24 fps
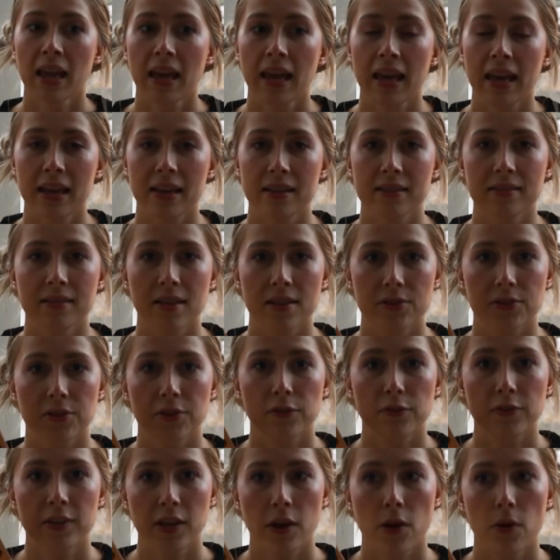His sister,
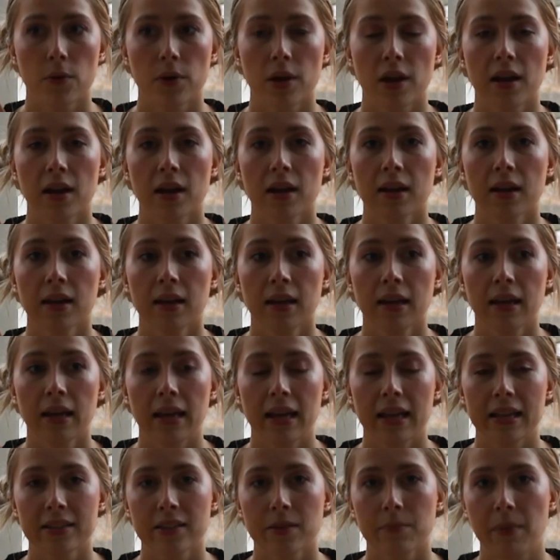Fiona,
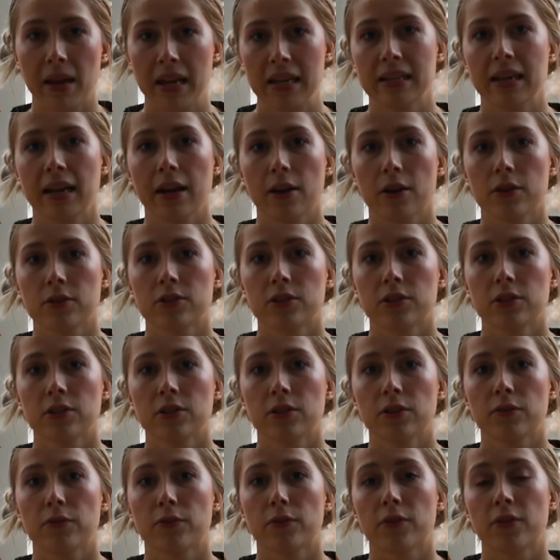is the main
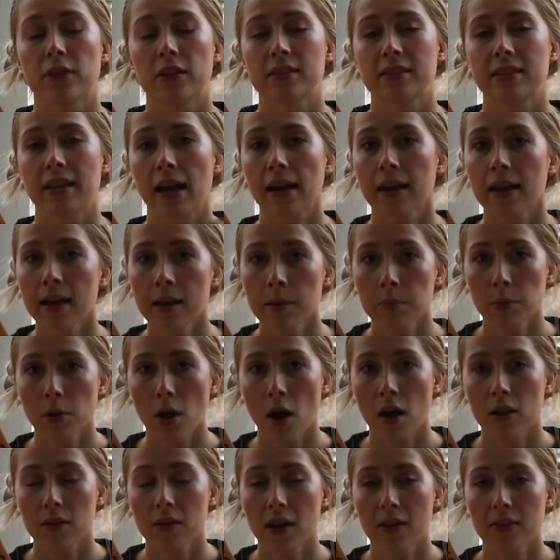character for the second
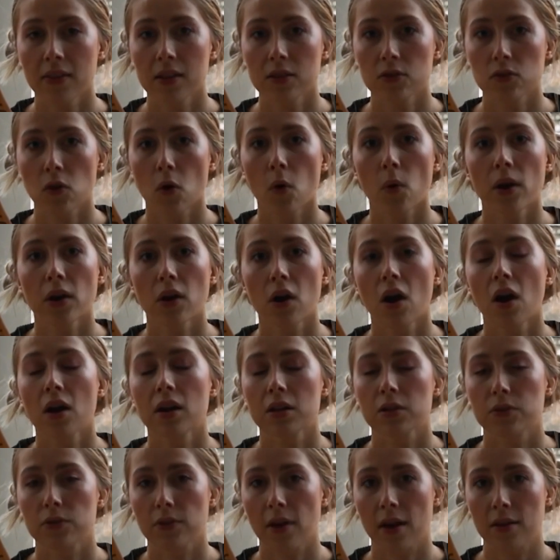plot line that's going on
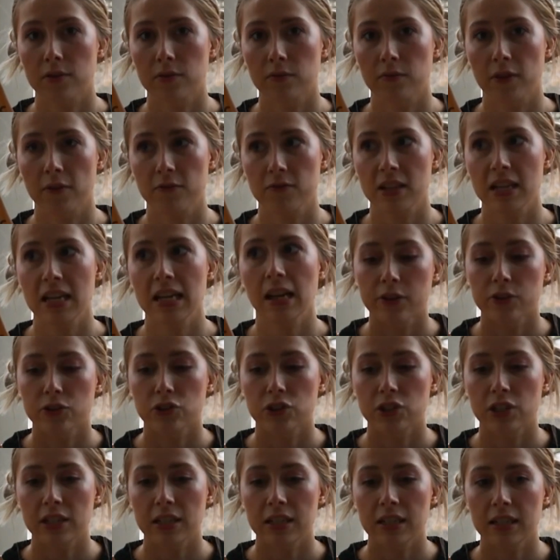in 2015.
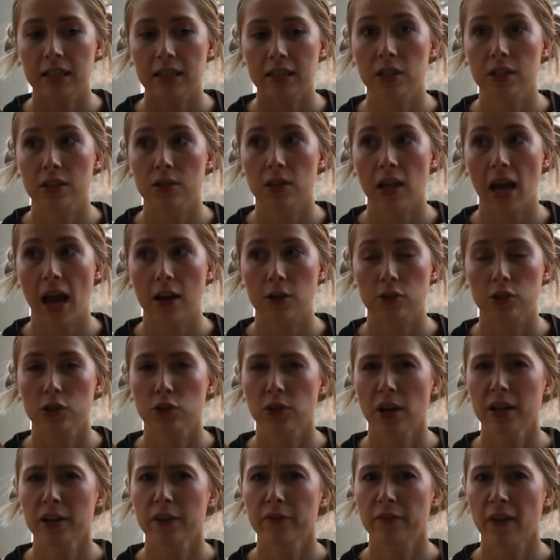She's actually
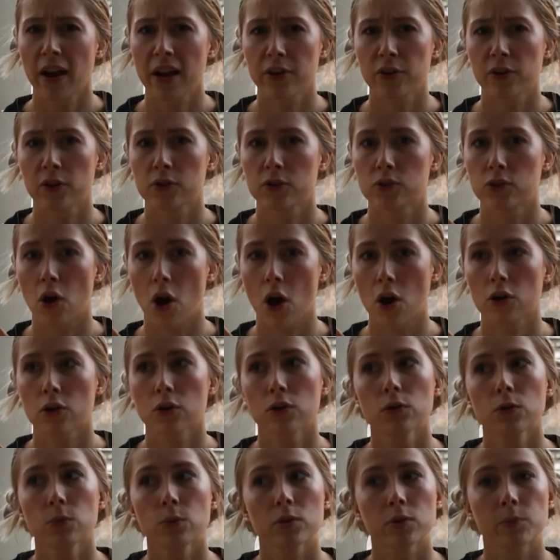trying to find her daughter
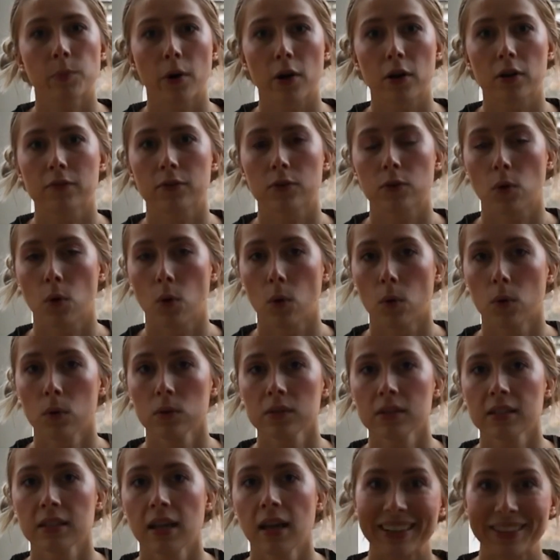who was part of a
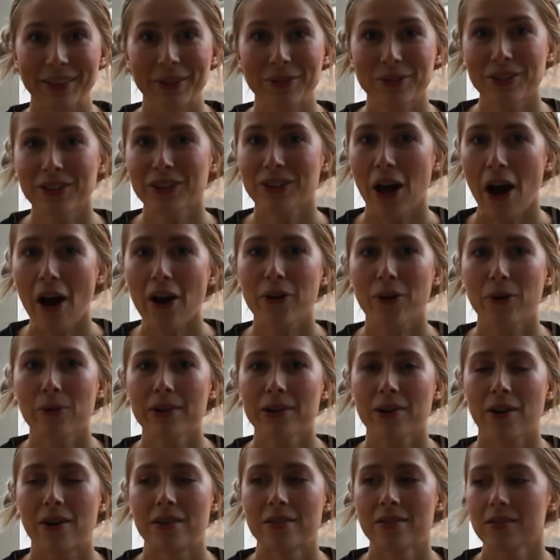cult. There's a lot going
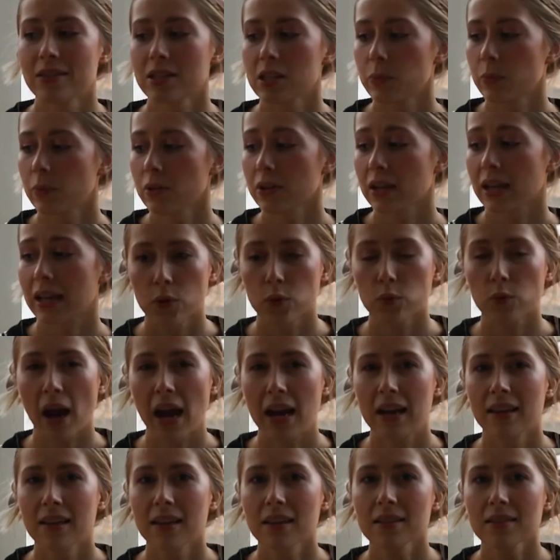on in this book, and
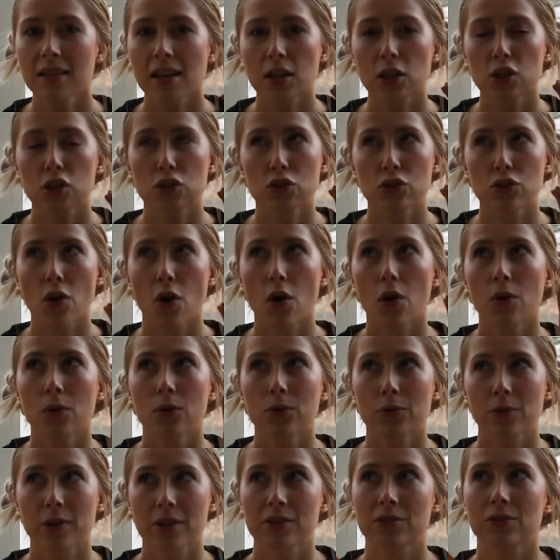writing is like so
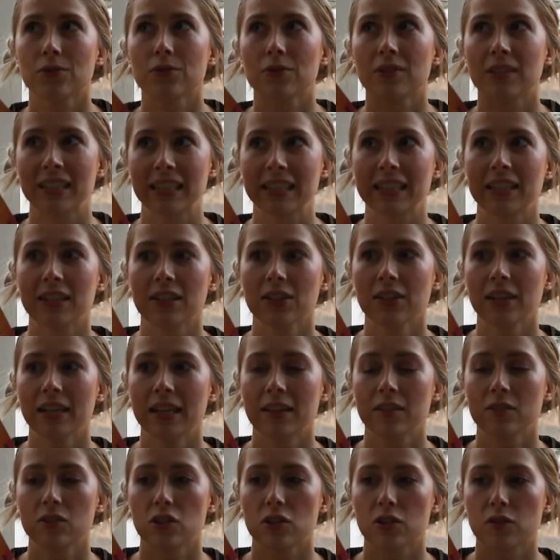crystal clear, and
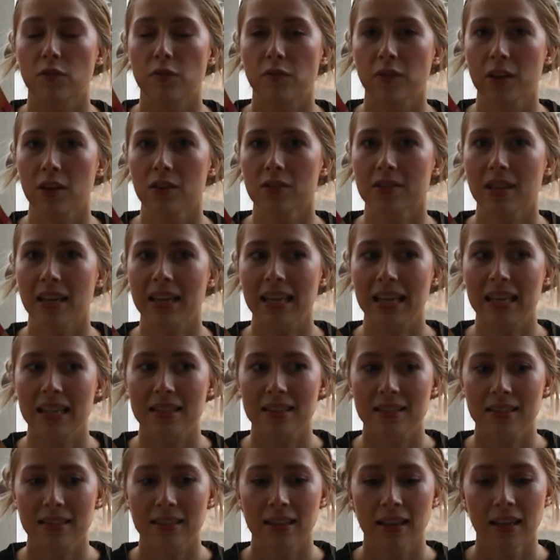it just feels like
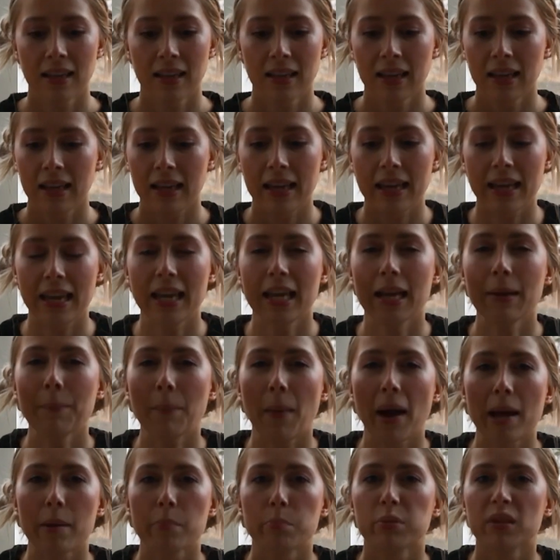it's in
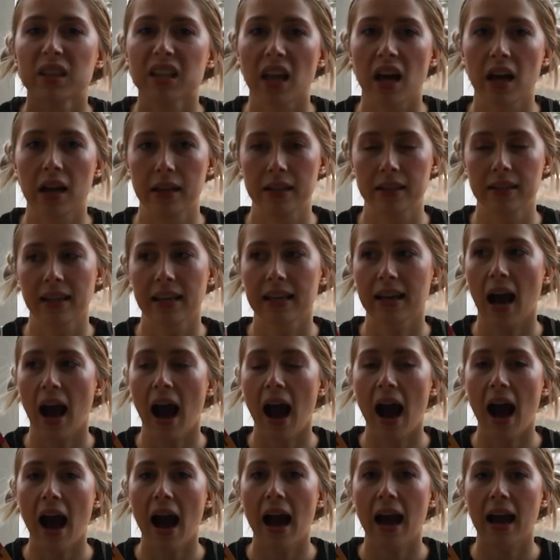my blood. Like
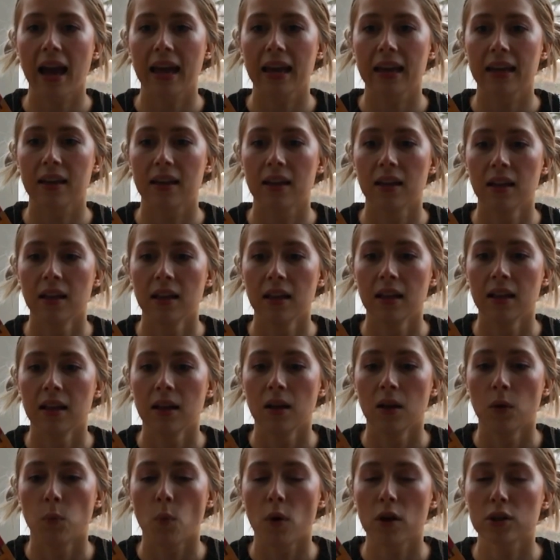I
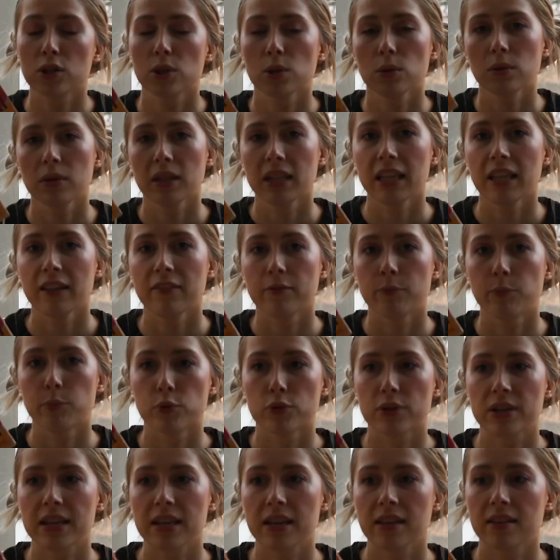want to live,
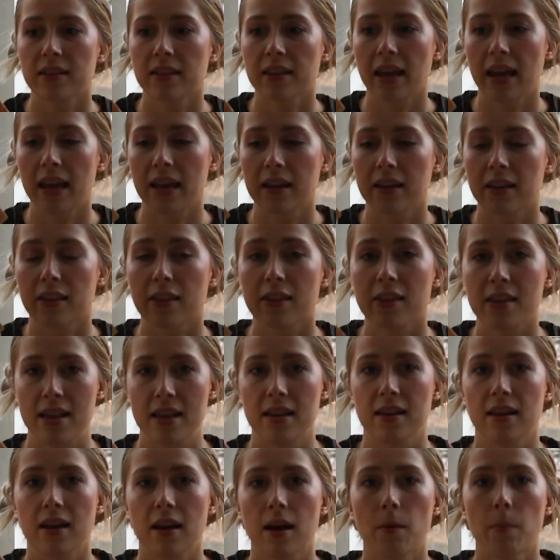breathe, and
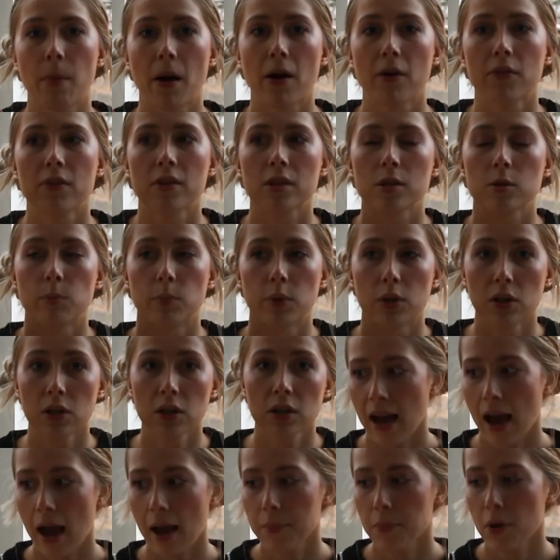think about this book.
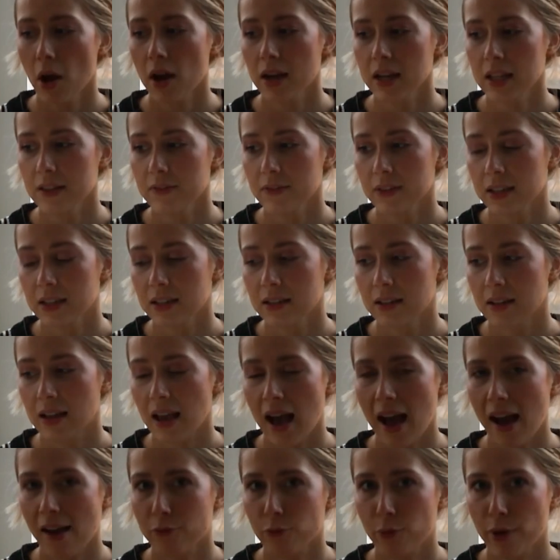I'm not even
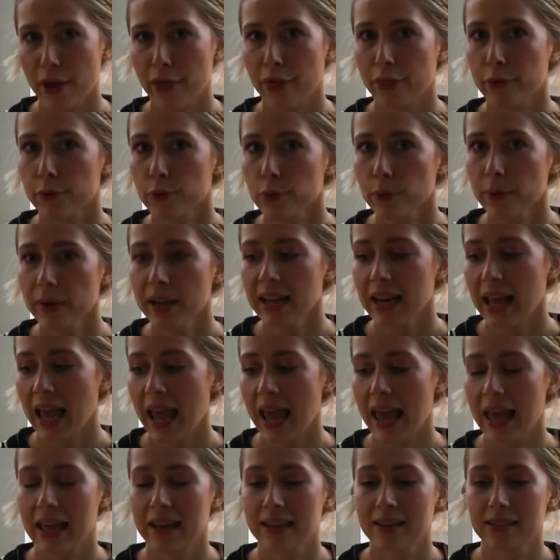halfway through it,
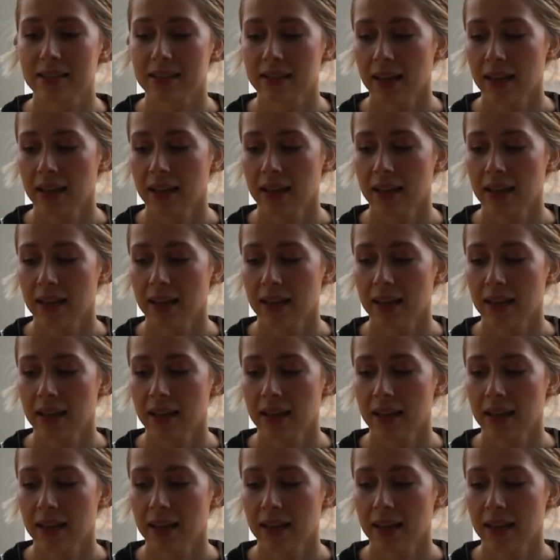and